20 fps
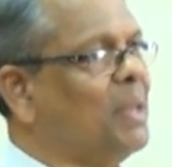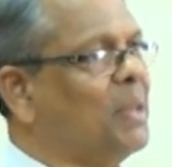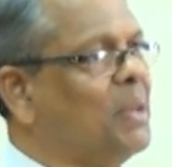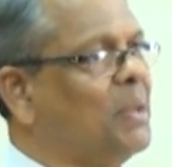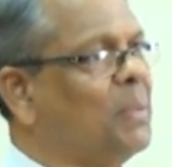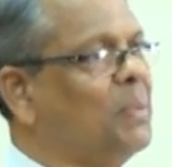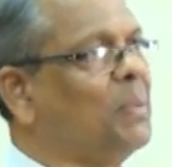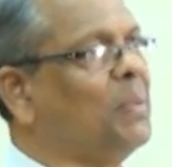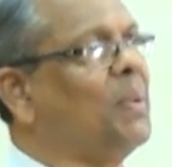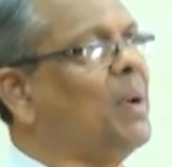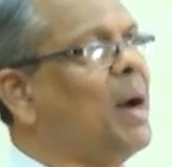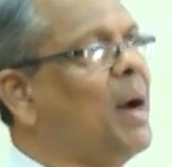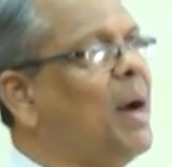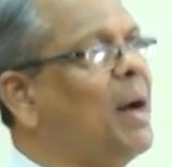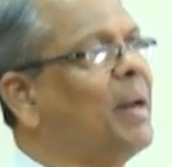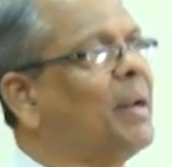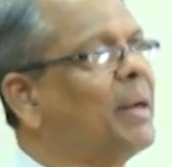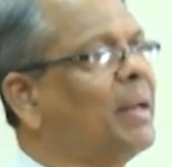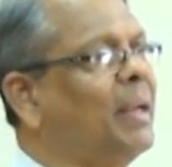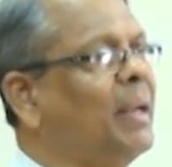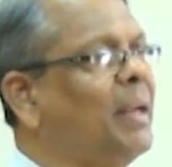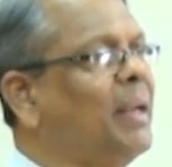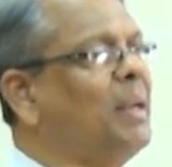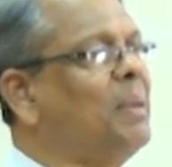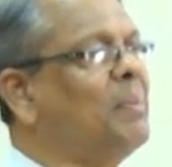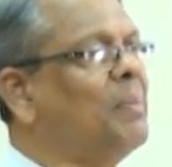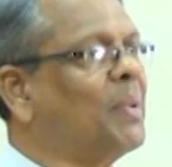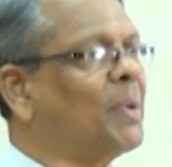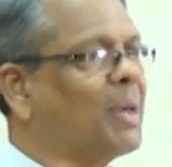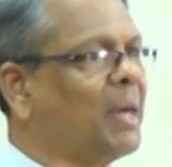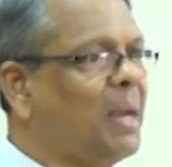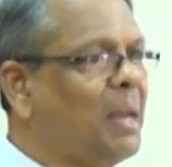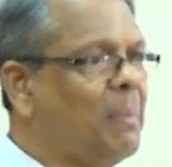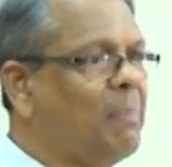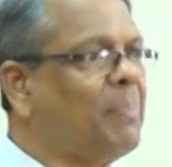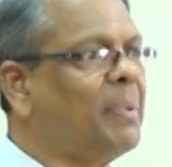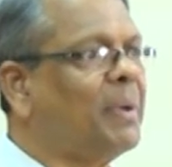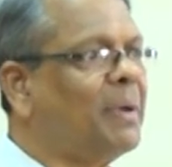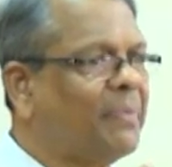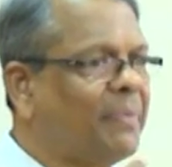you are really morally
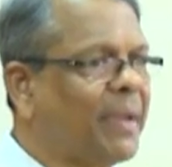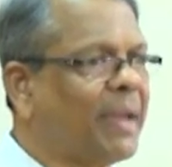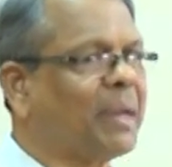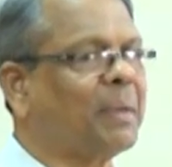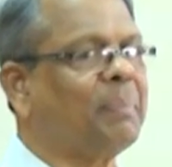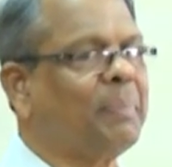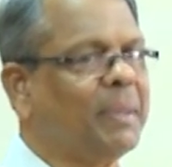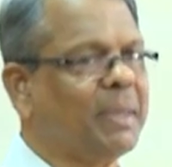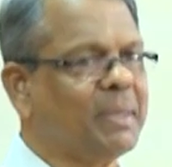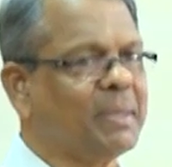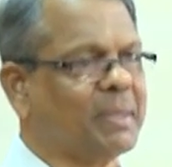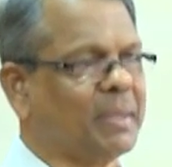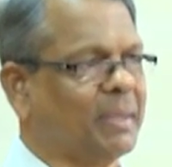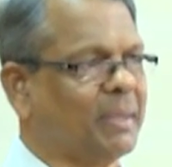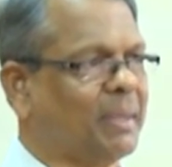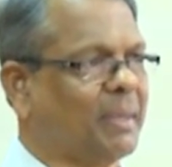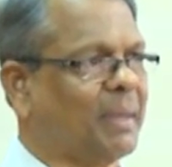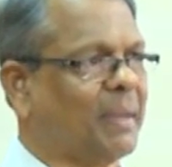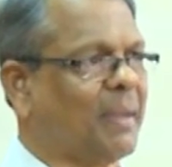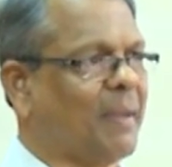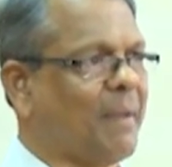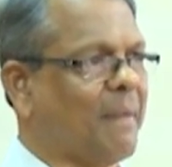perfect person.